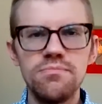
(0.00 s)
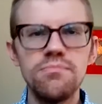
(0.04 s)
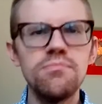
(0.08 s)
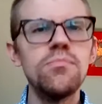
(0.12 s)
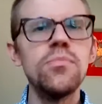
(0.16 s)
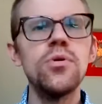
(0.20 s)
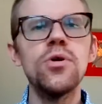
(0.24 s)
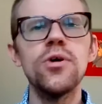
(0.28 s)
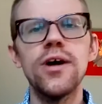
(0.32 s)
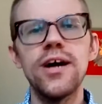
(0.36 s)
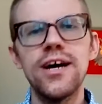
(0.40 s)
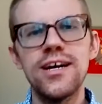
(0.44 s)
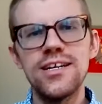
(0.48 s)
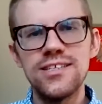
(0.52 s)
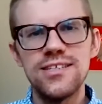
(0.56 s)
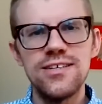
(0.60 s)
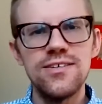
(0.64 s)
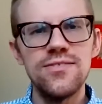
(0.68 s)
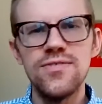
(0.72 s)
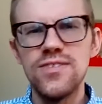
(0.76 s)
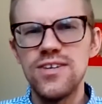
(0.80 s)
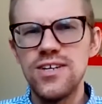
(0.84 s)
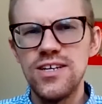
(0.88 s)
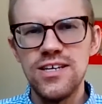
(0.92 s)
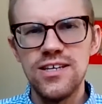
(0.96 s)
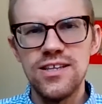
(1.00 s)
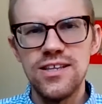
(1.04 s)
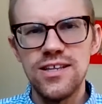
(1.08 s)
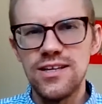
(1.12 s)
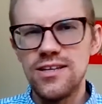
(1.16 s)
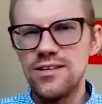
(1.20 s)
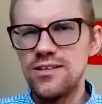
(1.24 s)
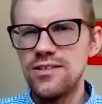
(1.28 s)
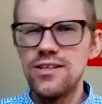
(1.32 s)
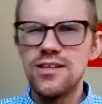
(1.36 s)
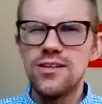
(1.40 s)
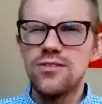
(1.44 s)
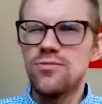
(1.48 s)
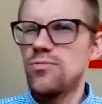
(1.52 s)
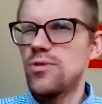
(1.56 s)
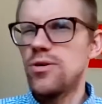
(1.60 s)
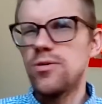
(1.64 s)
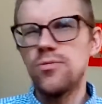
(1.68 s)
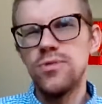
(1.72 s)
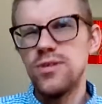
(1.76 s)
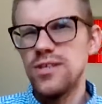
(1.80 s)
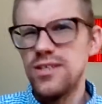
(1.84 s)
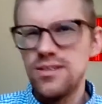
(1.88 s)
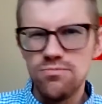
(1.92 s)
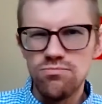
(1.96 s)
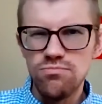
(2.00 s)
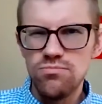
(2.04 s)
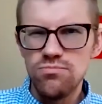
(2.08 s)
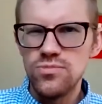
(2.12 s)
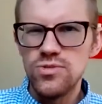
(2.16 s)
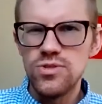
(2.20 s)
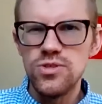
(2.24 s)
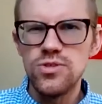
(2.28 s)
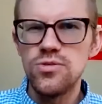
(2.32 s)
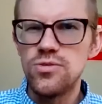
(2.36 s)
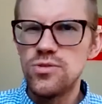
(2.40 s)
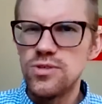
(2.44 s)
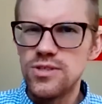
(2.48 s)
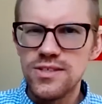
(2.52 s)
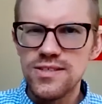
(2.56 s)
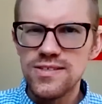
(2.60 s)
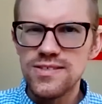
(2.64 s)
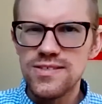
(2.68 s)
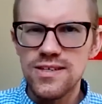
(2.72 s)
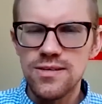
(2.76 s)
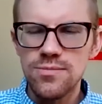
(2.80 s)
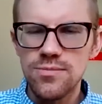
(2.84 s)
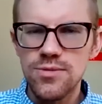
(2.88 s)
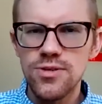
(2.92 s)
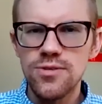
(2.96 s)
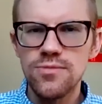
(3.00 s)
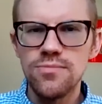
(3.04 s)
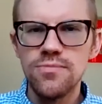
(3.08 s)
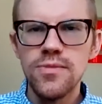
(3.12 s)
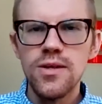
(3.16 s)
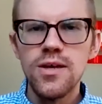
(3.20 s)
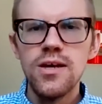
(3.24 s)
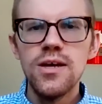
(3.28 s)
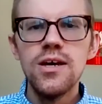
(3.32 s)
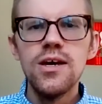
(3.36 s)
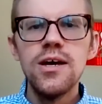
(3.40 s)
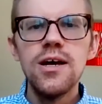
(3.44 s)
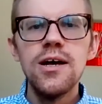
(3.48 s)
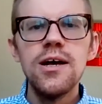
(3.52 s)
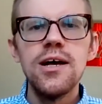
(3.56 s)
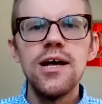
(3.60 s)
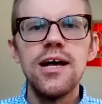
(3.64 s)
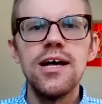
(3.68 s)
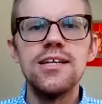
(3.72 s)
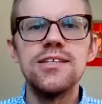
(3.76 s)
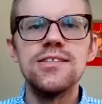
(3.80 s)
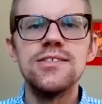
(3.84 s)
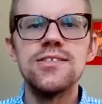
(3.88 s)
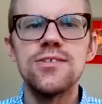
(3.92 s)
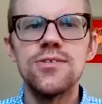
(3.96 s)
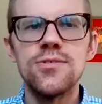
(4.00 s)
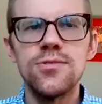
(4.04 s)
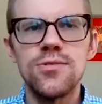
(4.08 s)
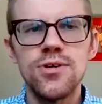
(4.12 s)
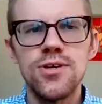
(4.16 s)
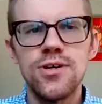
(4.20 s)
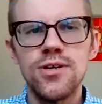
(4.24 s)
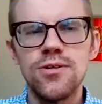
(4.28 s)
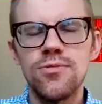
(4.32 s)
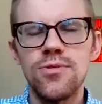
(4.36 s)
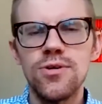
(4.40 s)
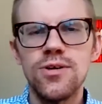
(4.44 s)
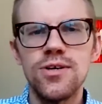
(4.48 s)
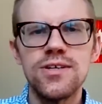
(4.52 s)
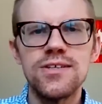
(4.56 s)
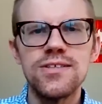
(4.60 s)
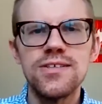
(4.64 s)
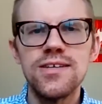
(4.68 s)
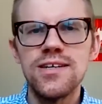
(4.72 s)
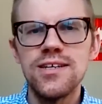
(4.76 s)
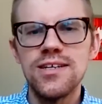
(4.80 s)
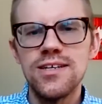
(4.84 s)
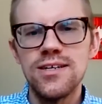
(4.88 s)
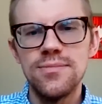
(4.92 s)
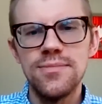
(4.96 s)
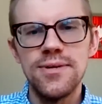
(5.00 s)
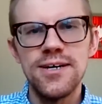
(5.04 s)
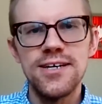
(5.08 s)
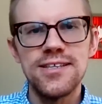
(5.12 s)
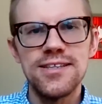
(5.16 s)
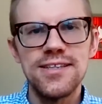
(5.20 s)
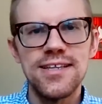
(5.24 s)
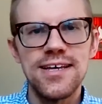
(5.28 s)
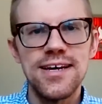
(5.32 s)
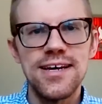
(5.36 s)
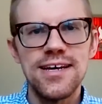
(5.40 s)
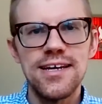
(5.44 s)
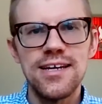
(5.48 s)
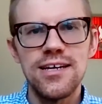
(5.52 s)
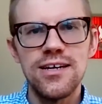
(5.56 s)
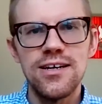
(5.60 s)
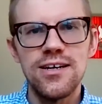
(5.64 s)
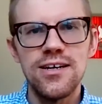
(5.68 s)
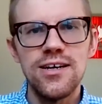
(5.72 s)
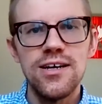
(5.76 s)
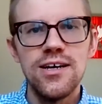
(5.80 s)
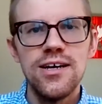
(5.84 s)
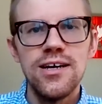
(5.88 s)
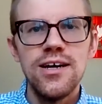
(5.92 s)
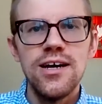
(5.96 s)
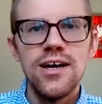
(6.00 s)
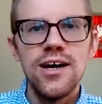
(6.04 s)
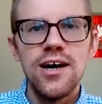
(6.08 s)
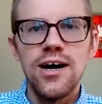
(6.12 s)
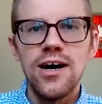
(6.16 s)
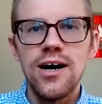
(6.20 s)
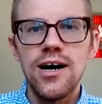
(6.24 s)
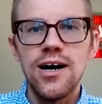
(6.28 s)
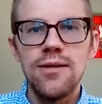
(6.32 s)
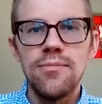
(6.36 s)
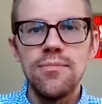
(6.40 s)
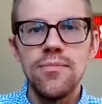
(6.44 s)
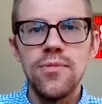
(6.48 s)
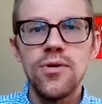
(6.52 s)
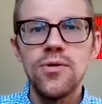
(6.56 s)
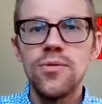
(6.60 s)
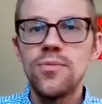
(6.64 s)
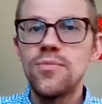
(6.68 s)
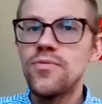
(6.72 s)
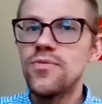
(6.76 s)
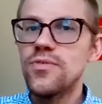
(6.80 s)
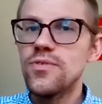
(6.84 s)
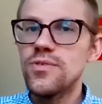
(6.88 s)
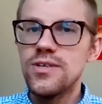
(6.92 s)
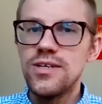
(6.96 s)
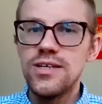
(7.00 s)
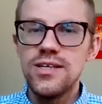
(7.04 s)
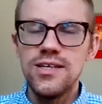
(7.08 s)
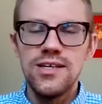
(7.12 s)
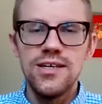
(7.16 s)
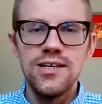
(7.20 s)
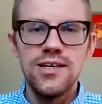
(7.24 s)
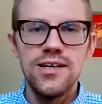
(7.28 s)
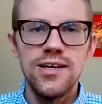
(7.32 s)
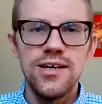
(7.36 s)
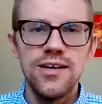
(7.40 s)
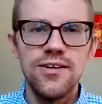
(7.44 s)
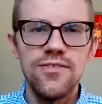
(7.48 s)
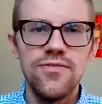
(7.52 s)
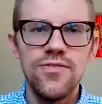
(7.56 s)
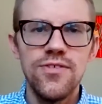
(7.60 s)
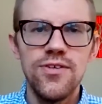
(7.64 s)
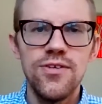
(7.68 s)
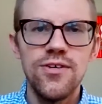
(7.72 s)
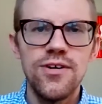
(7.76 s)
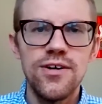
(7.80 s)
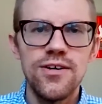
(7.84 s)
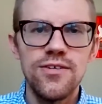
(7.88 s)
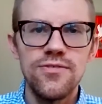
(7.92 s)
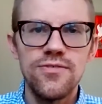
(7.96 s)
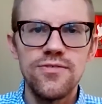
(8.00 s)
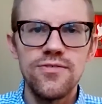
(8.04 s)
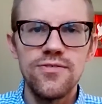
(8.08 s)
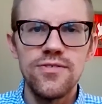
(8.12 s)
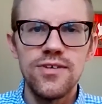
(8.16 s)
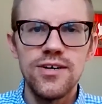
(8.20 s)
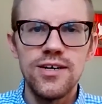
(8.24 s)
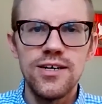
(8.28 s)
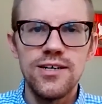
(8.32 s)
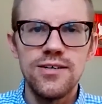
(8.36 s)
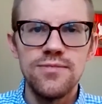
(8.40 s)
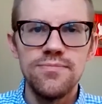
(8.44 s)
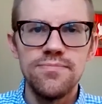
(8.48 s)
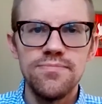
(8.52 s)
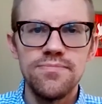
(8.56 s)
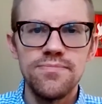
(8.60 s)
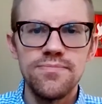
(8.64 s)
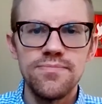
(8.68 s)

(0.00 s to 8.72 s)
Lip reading: more activity than what we do in the summer. And so we're excited about that. And hopefully, if you have